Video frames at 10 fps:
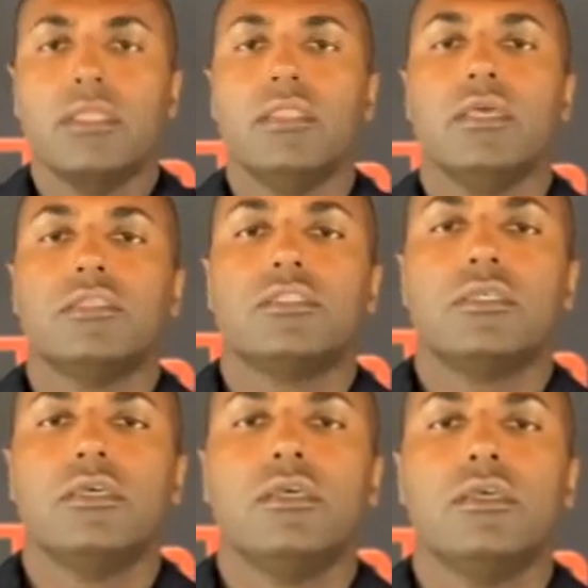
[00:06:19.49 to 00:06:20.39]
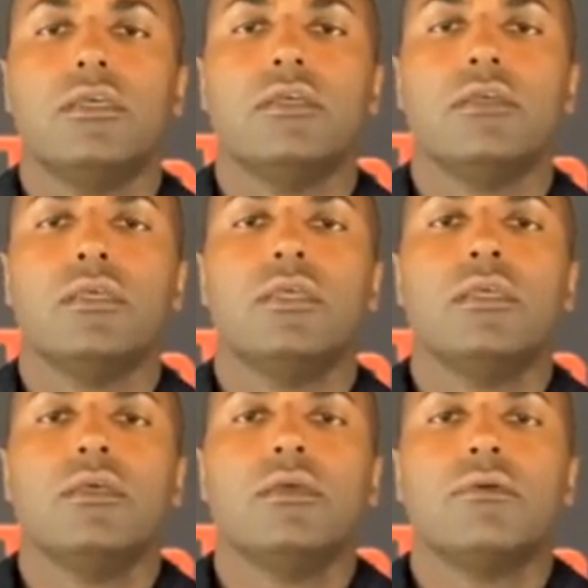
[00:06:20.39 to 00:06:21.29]
this
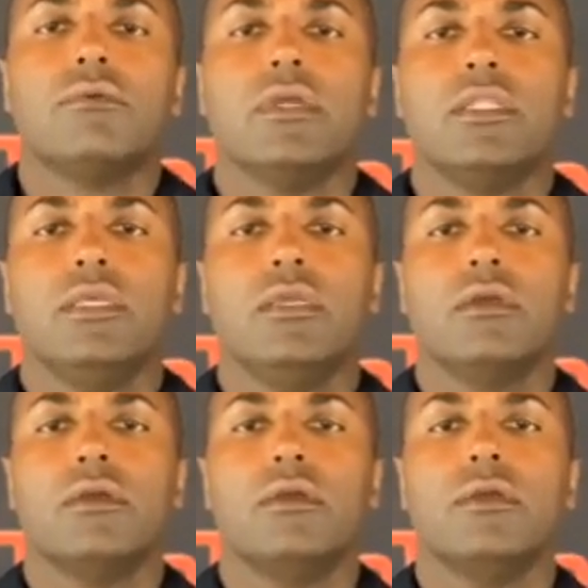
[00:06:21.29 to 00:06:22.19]
right here.